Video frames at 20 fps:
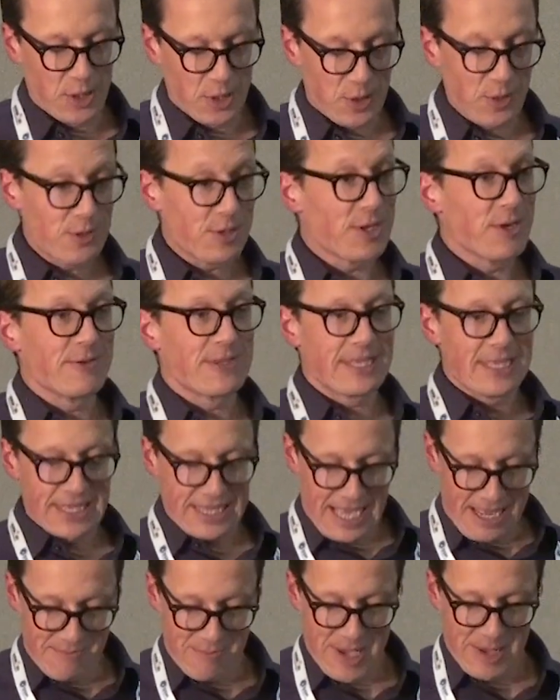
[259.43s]
The good news
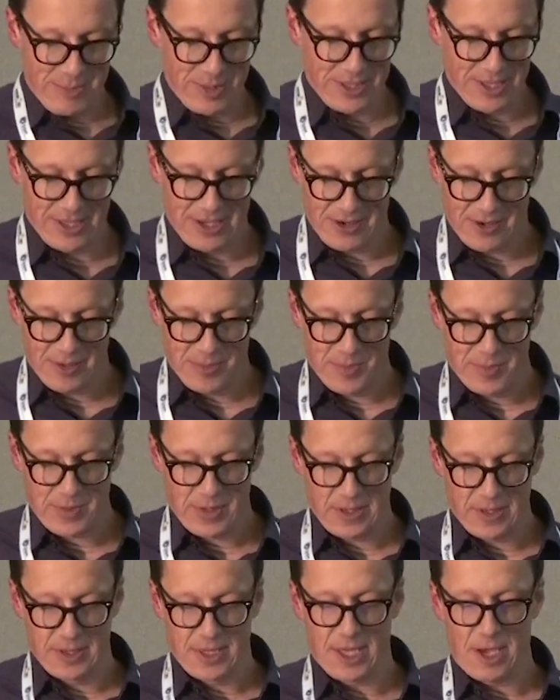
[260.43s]
is that maple
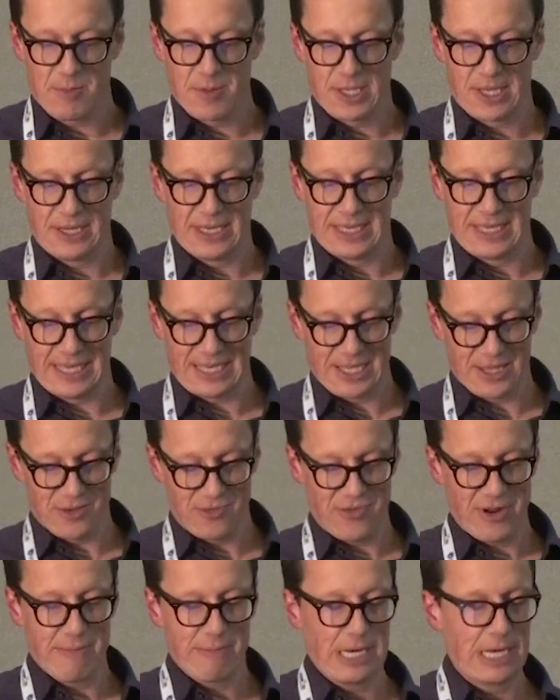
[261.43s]
syrup consumption is
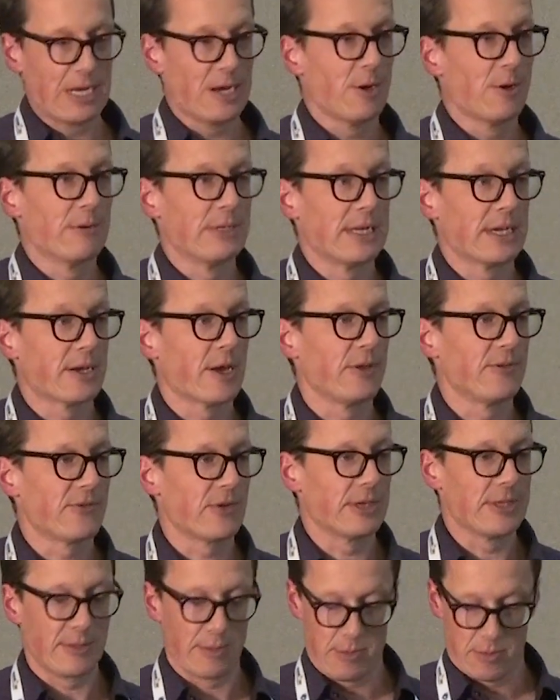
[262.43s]
extremely low in the
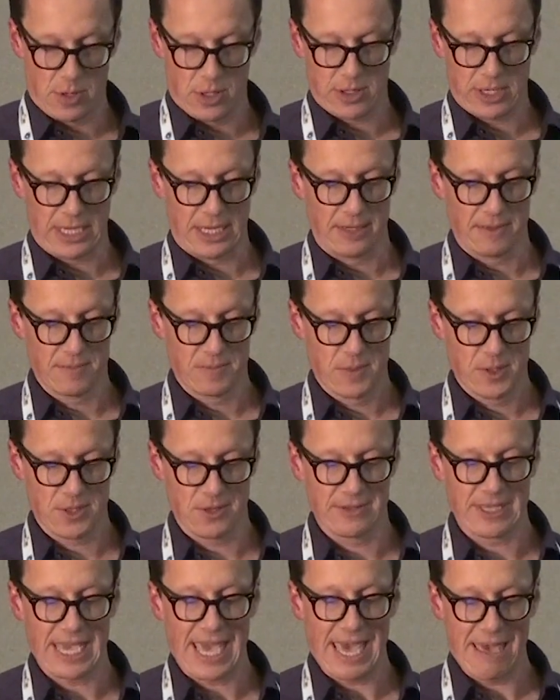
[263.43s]
countries we work in,
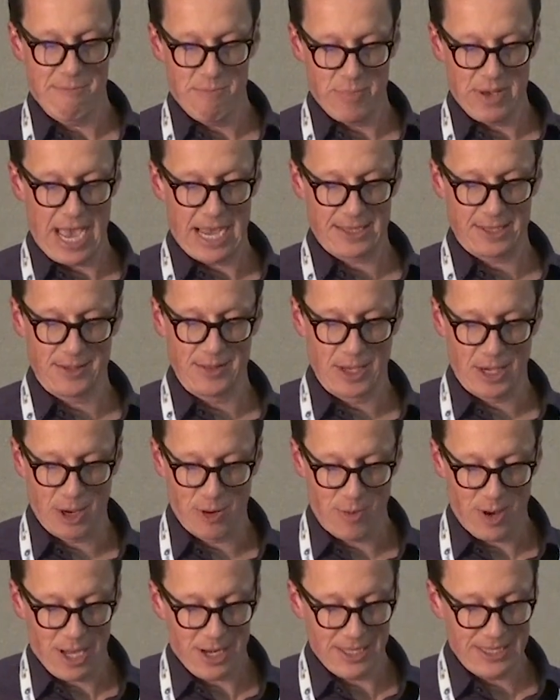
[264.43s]
so the impact on the
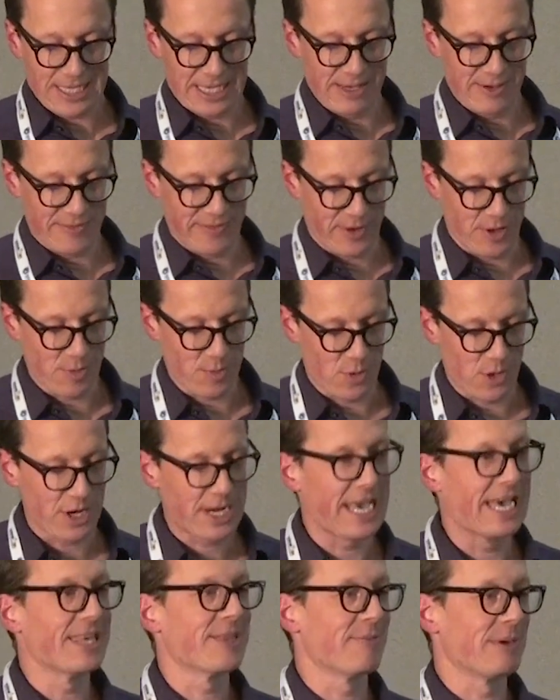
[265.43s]
quality of her
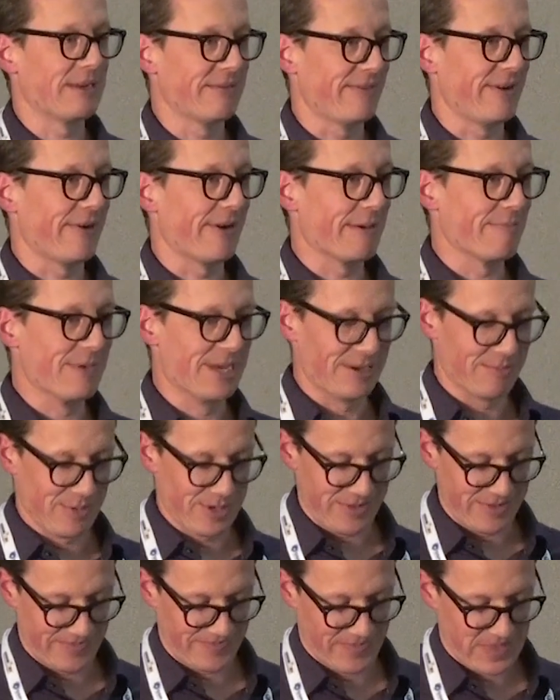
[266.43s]
work has been very
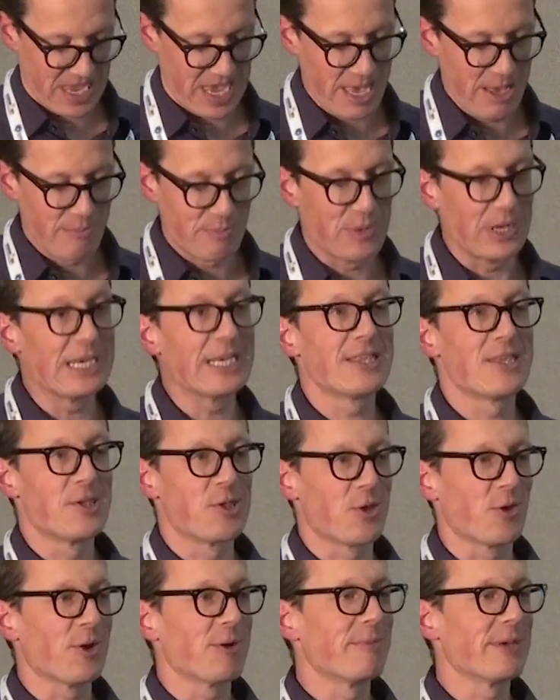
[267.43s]
minimal. Please
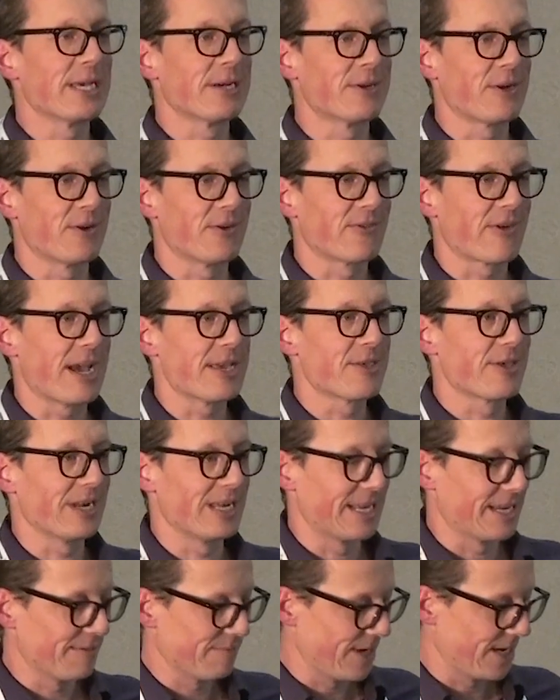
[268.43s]
join me in
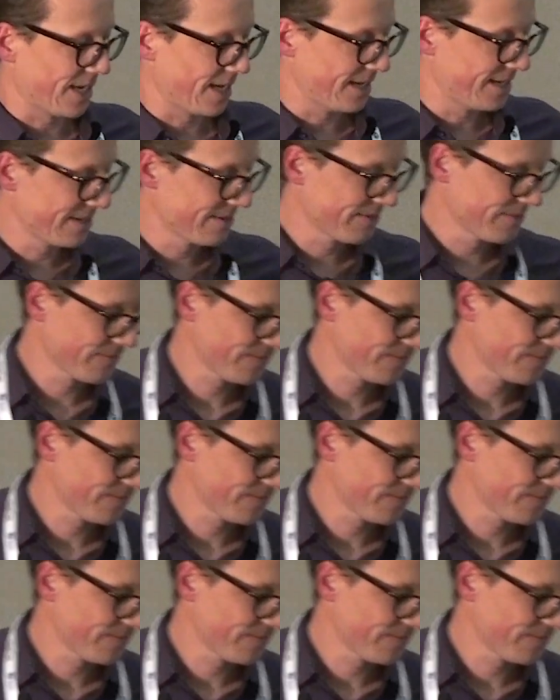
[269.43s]
congratulating Marie.